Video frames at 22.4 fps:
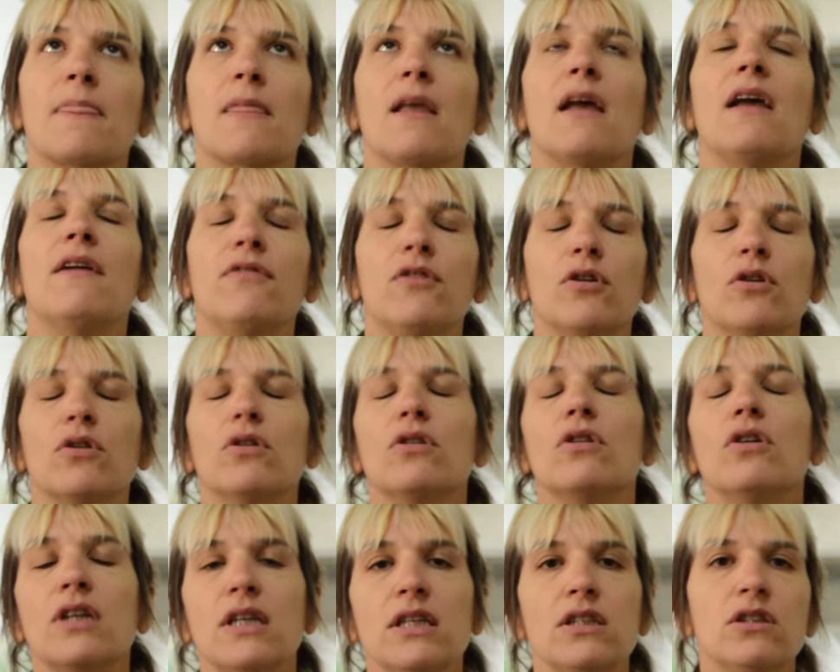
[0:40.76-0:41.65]
if you're
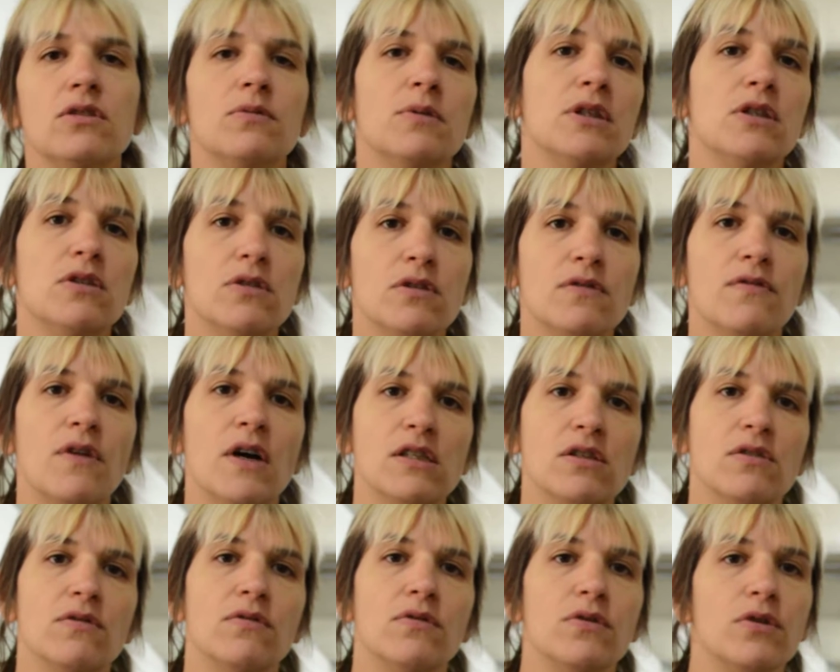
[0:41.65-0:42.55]
looking to reduce
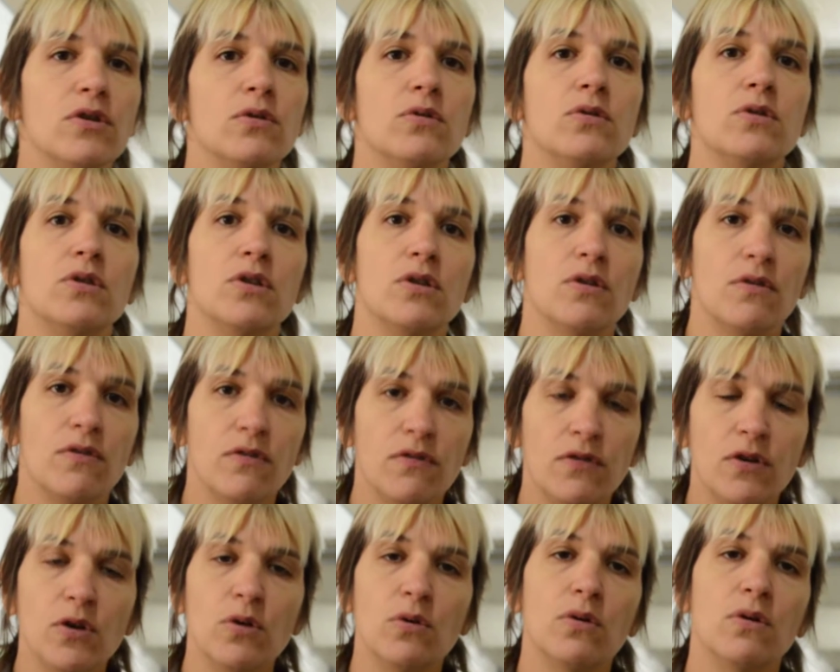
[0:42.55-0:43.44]
fossil
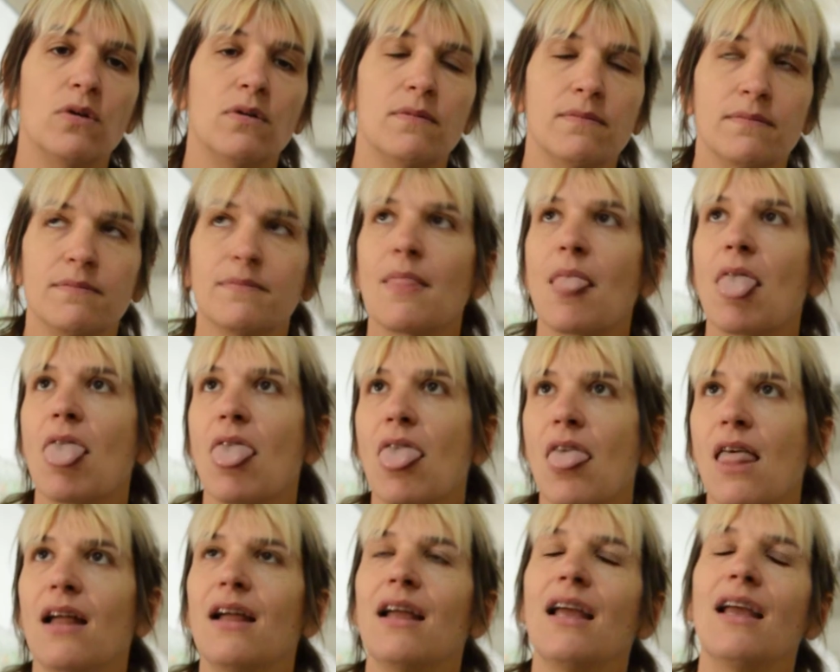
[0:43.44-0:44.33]
fuel,
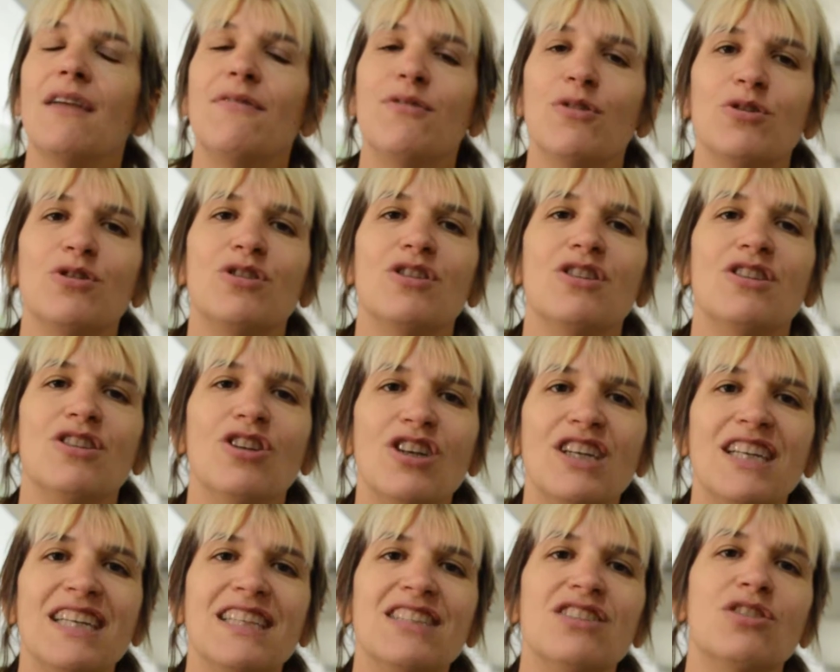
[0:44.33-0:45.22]
if you're
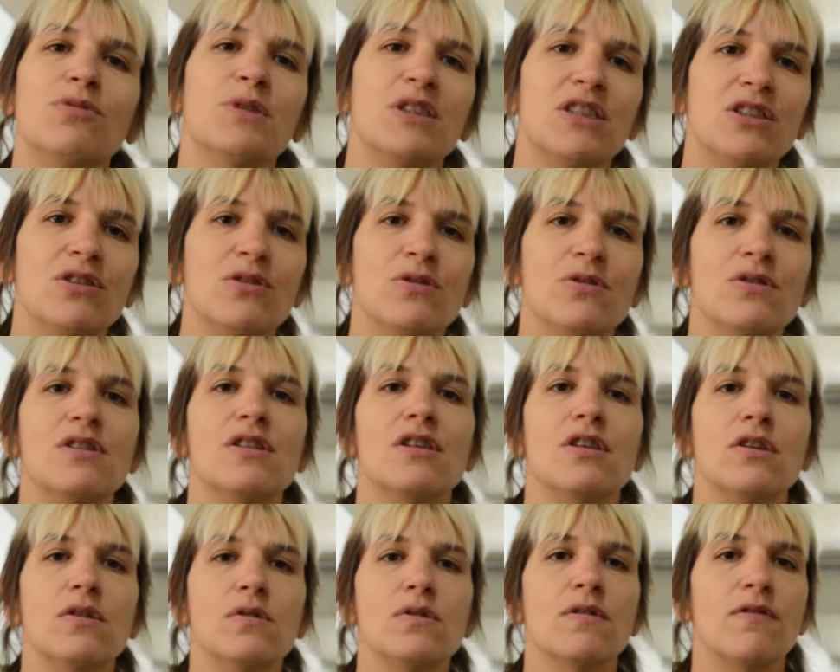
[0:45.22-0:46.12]
looking to reduce
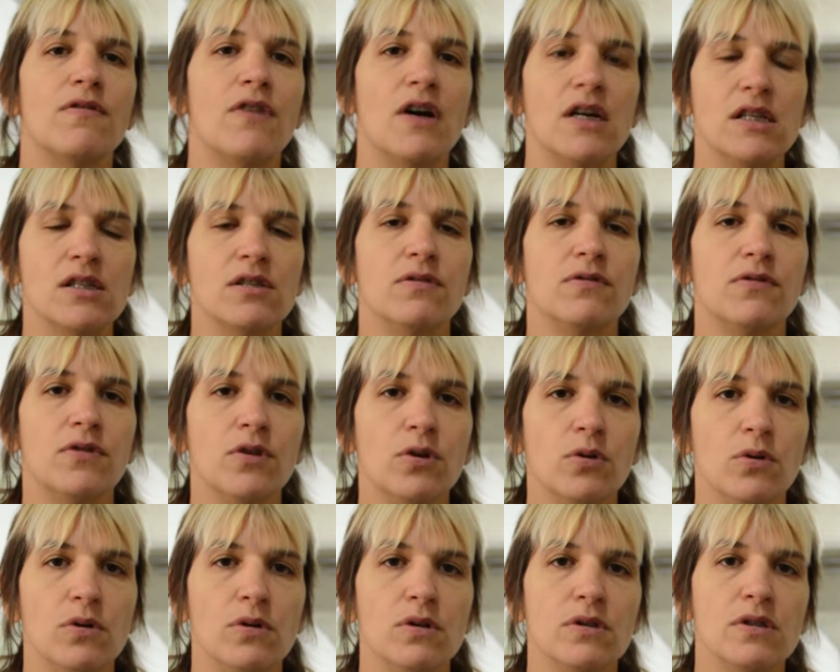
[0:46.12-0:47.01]
the use of fossil
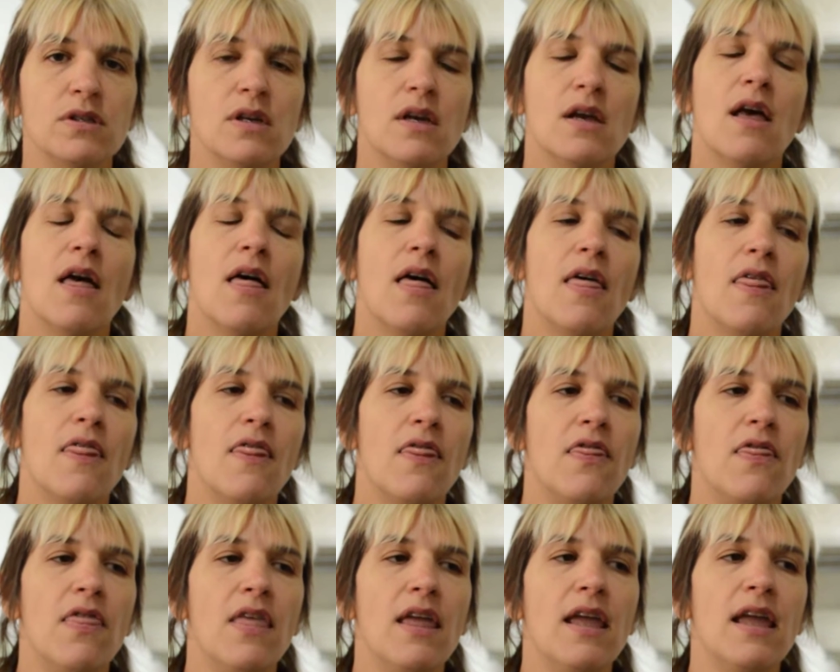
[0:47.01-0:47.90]
fuels,
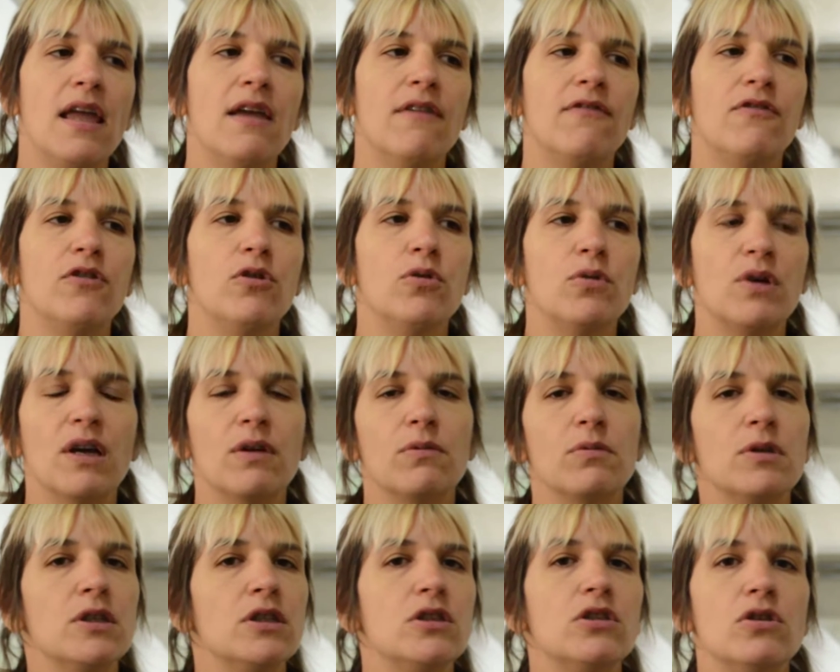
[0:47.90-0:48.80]
if you can
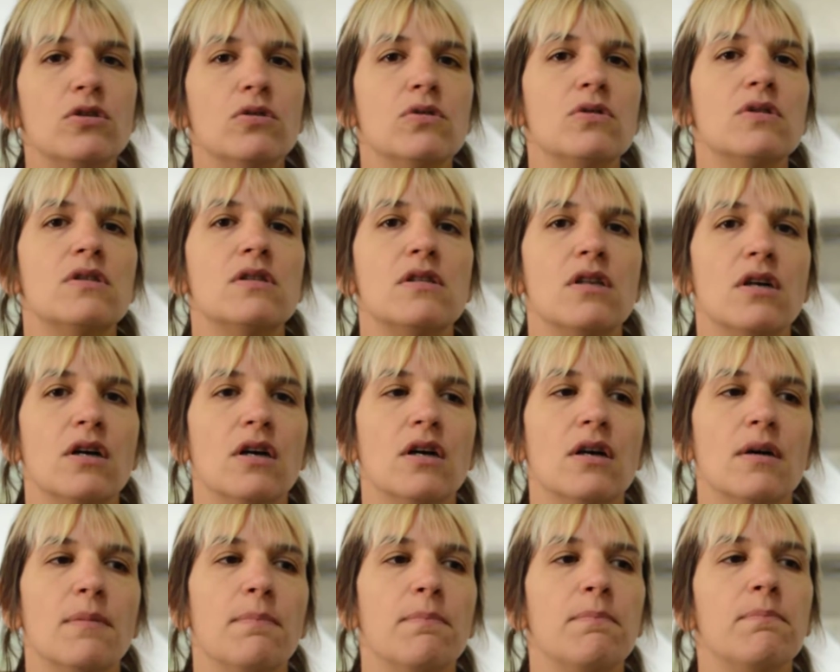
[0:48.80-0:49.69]
reduce the